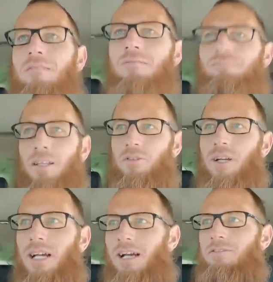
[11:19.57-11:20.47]
About
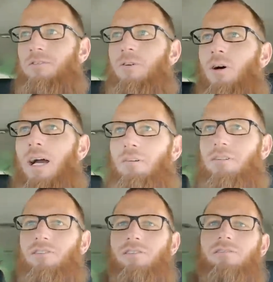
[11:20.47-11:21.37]
3.5 to 4
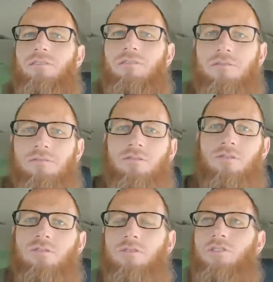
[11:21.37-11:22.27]
hours
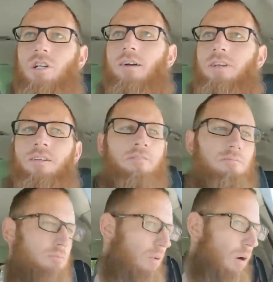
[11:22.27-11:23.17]

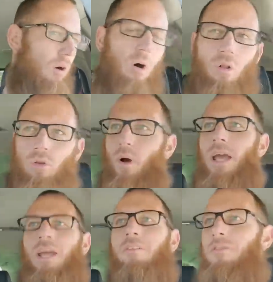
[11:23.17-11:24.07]
driving all the
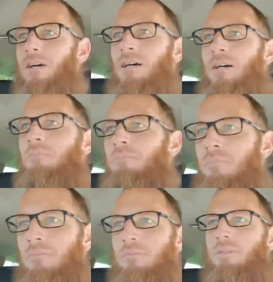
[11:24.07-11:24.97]
way
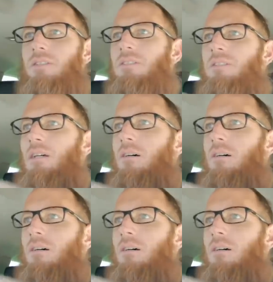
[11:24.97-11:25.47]
from,